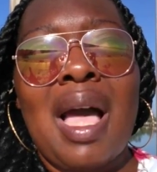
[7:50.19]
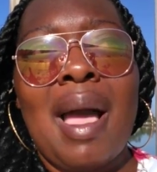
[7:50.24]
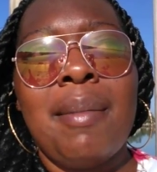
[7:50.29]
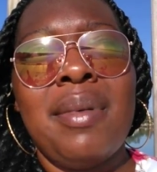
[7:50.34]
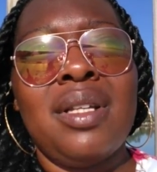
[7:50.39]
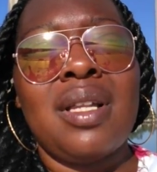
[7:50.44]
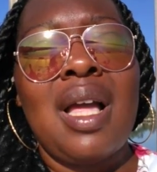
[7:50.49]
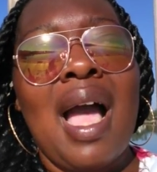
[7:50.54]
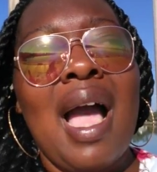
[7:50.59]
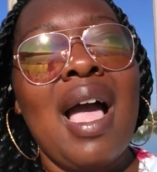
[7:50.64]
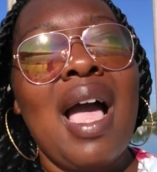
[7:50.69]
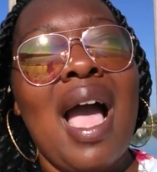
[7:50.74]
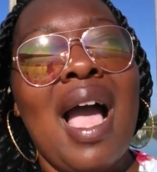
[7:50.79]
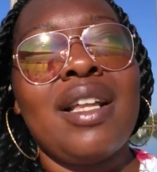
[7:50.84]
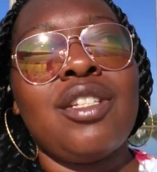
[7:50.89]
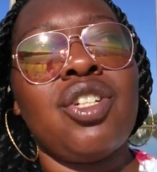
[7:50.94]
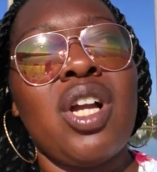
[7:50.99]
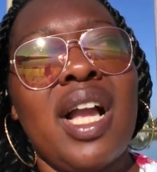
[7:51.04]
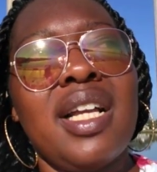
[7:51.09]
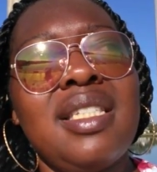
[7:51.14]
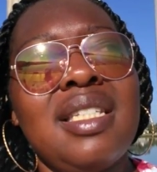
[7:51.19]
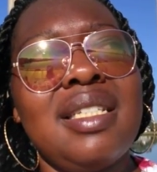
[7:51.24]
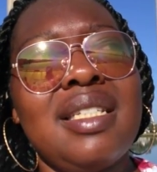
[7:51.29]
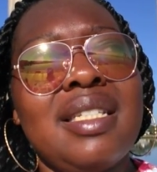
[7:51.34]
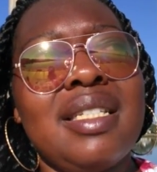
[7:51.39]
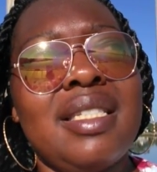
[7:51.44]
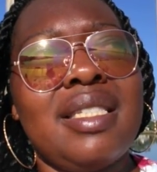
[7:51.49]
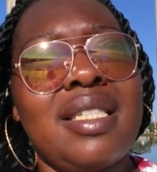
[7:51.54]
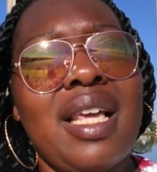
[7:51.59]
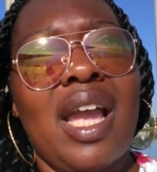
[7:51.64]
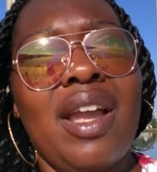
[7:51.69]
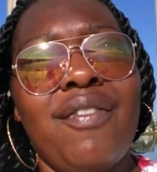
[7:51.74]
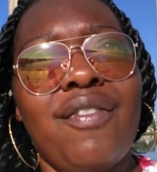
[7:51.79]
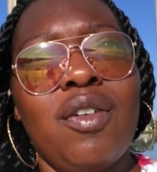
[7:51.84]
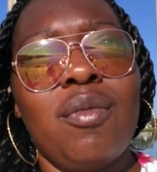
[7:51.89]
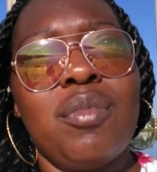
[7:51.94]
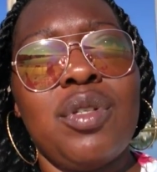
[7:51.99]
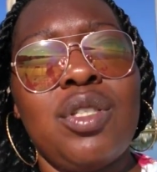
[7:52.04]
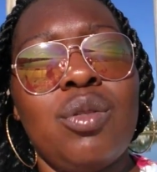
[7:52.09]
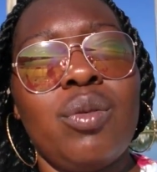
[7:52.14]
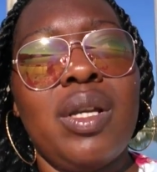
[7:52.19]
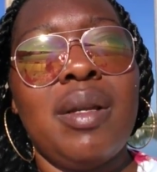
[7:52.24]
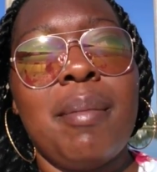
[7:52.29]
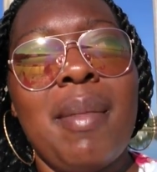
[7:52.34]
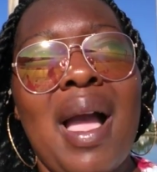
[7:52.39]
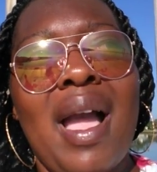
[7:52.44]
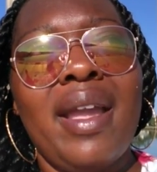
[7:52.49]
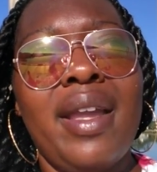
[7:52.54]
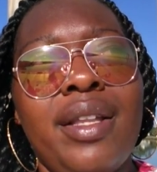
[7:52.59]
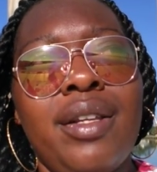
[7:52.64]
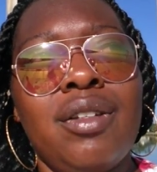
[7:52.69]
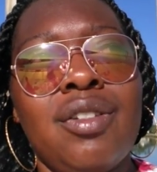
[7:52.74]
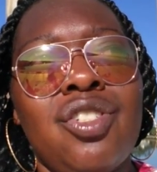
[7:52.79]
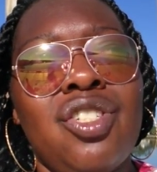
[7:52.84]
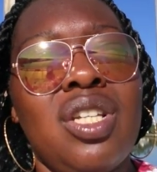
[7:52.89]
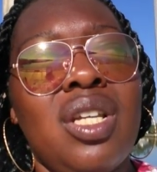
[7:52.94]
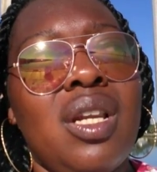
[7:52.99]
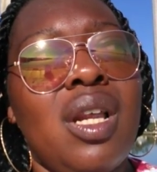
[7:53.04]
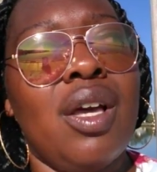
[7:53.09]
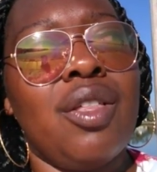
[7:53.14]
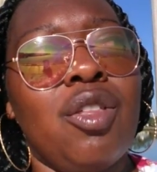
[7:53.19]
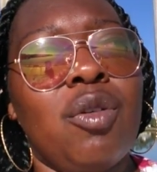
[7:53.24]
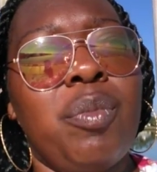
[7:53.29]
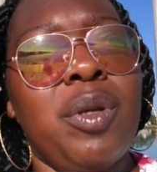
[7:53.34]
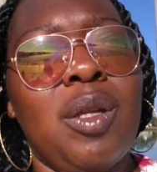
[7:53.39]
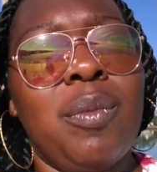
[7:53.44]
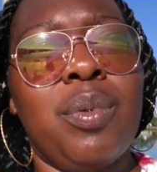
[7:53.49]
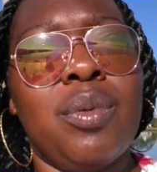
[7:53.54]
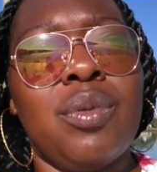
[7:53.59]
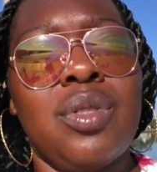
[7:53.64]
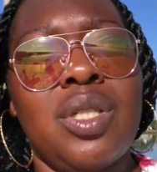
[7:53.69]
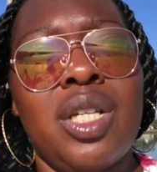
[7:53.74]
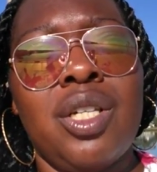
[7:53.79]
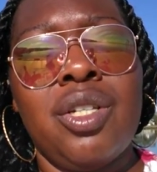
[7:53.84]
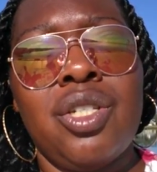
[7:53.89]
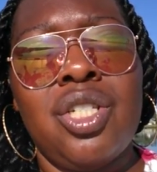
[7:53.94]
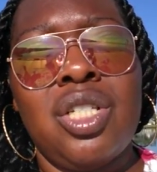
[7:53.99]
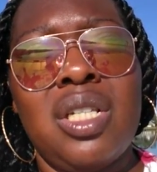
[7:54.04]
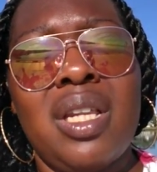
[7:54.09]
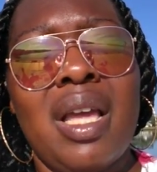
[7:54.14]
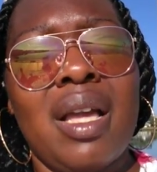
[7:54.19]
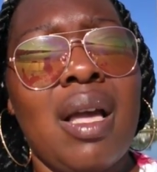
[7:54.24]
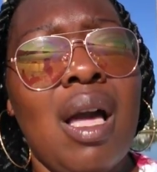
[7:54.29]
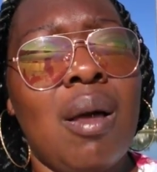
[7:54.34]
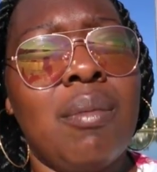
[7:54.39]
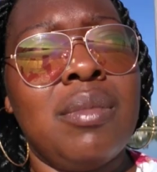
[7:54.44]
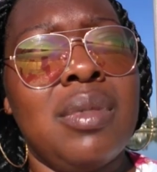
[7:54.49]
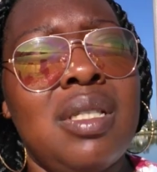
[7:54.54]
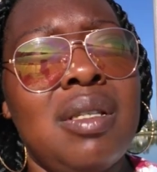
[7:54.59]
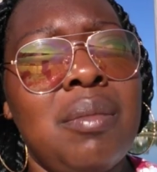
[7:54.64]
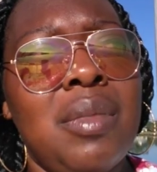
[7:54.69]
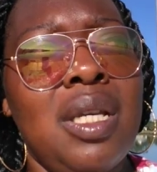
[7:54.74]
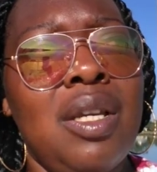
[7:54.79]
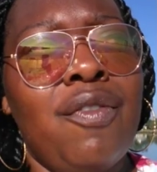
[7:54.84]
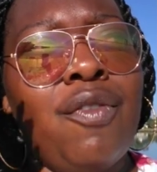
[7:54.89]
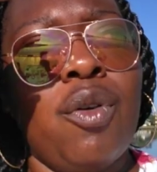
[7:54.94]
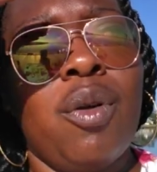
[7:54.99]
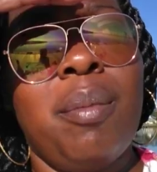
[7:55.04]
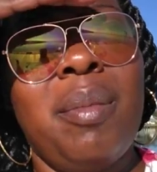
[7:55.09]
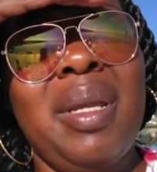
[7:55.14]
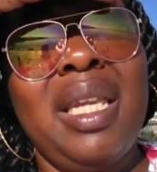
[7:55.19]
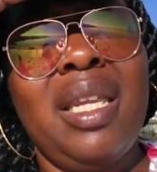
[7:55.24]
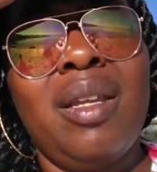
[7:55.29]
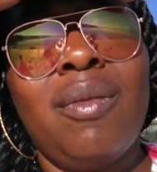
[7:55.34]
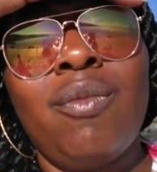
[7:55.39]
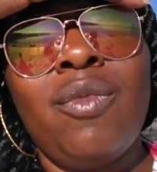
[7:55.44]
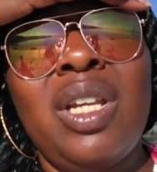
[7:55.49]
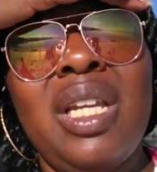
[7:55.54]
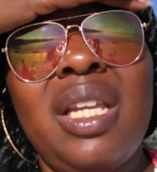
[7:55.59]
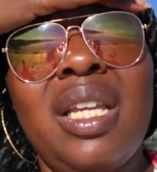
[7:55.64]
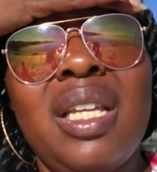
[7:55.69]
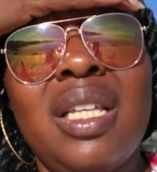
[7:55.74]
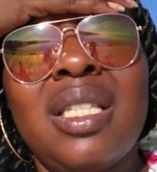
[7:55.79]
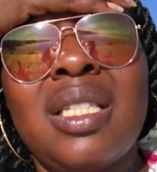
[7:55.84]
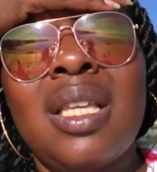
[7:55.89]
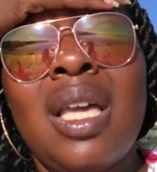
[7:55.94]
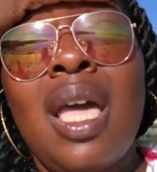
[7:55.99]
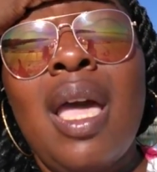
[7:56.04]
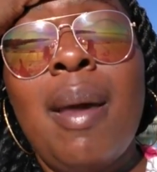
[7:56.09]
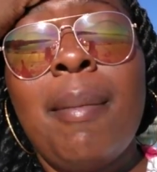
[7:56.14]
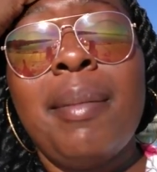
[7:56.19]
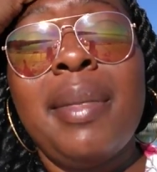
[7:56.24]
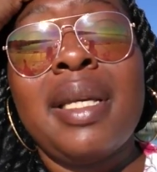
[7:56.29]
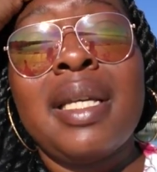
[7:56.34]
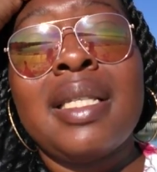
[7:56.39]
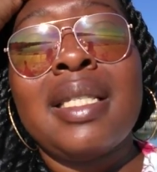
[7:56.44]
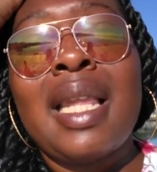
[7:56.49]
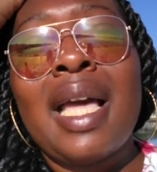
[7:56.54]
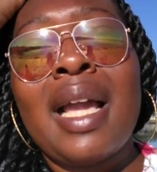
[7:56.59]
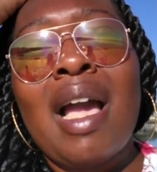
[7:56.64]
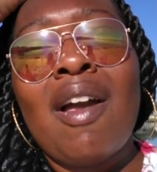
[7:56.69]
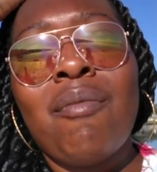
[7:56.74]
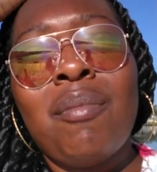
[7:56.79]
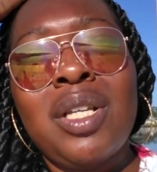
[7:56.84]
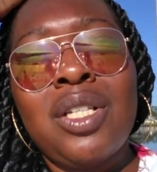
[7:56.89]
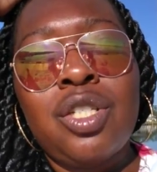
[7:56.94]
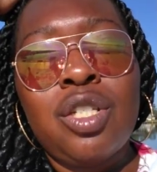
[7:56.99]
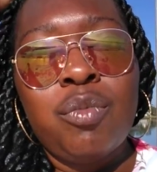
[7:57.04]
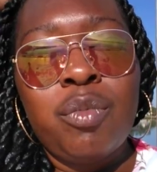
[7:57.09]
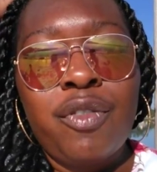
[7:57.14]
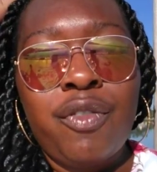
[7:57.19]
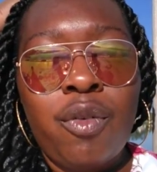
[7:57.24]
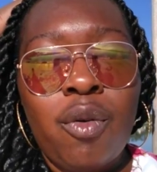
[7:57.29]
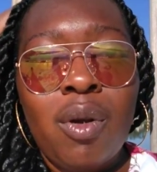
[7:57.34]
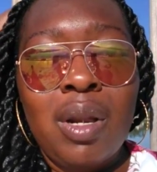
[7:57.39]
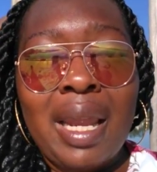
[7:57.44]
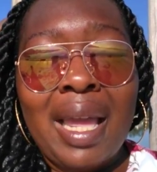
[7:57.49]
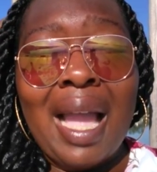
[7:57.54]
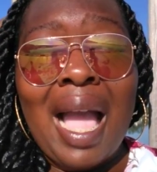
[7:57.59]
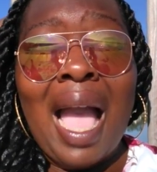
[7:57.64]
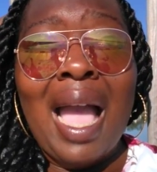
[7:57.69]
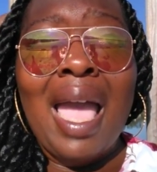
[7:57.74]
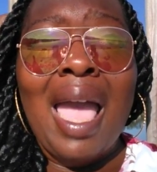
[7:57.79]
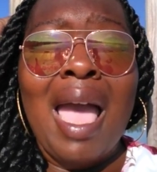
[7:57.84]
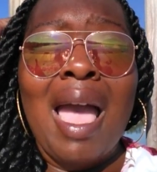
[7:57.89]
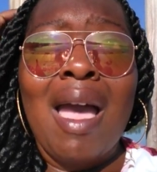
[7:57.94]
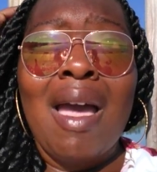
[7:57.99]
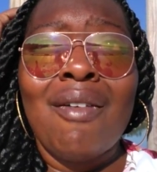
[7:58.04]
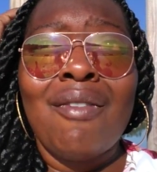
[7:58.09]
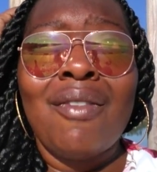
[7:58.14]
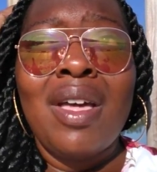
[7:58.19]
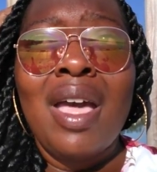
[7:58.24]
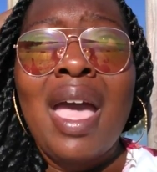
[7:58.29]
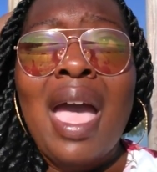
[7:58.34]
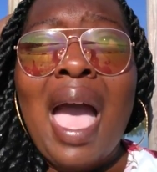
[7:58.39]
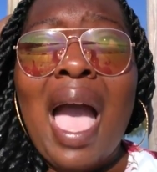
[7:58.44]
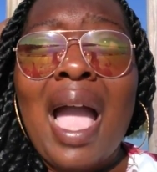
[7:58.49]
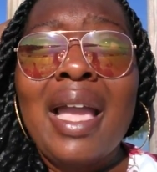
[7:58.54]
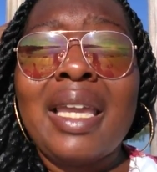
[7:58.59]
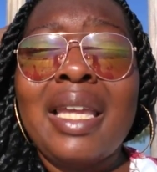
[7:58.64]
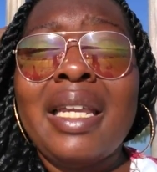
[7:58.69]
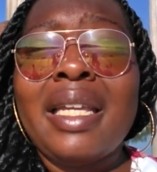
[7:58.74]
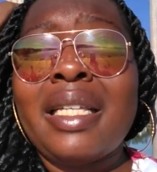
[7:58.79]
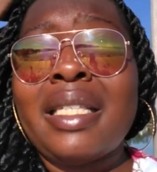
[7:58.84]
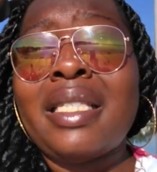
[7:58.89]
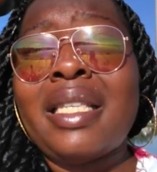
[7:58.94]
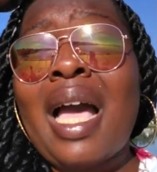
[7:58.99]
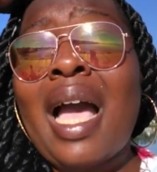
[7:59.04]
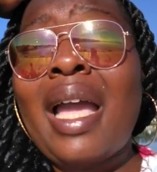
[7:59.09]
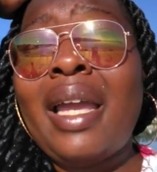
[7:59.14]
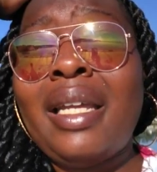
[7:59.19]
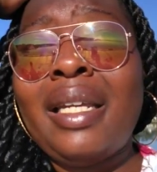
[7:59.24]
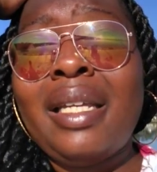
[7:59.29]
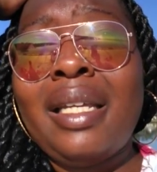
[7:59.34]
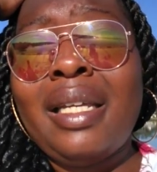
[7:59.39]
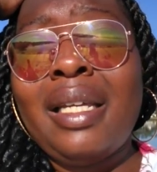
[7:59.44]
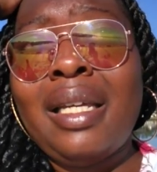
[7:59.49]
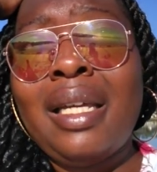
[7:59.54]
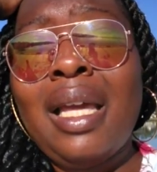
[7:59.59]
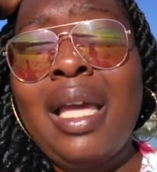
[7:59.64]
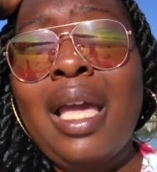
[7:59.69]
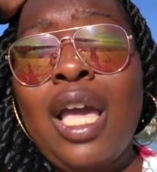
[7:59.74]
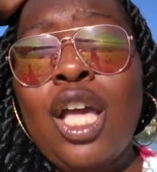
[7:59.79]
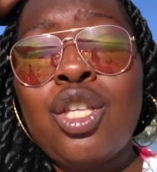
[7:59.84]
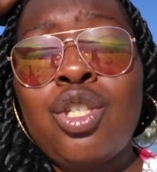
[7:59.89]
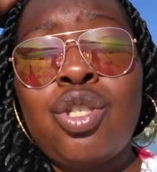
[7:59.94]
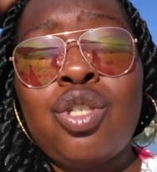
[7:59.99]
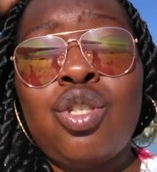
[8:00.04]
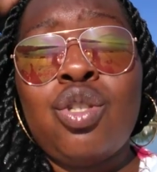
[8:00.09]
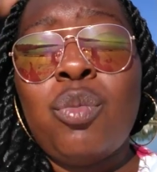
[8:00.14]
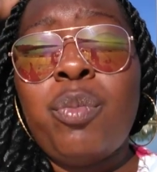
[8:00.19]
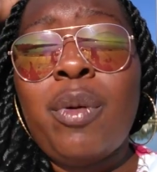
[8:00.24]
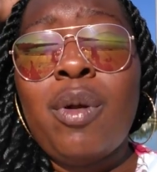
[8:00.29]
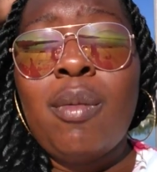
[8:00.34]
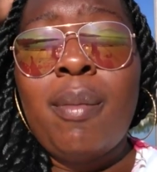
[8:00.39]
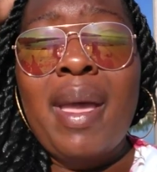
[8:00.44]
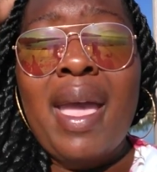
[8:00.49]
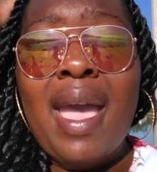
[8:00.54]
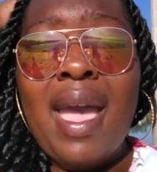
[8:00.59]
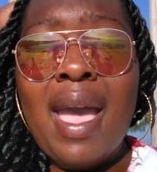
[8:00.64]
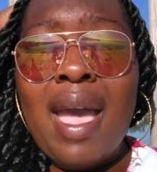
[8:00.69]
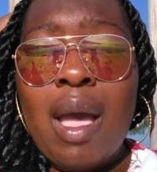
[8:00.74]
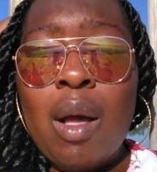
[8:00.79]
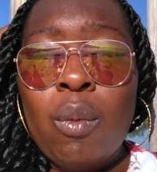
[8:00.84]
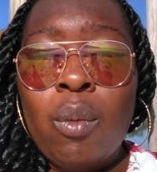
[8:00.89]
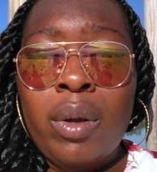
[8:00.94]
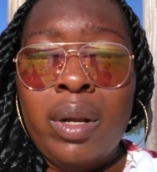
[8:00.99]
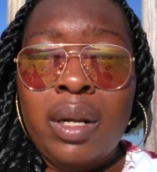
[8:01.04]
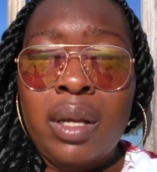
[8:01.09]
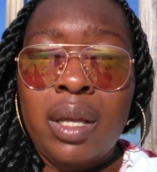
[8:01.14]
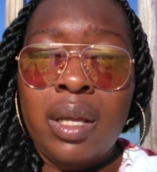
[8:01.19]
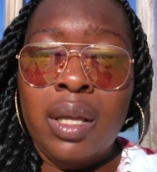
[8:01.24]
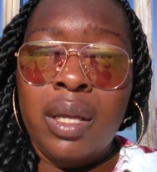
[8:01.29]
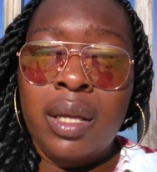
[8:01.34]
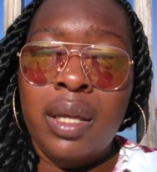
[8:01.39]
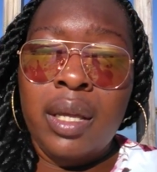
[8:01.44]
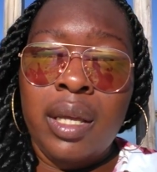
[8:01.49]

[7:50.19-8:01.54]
I try to decipher between my energy and other people's energy that comes to me for medium readings, because, like I've mentioned before, like, I get anxiety super bad when a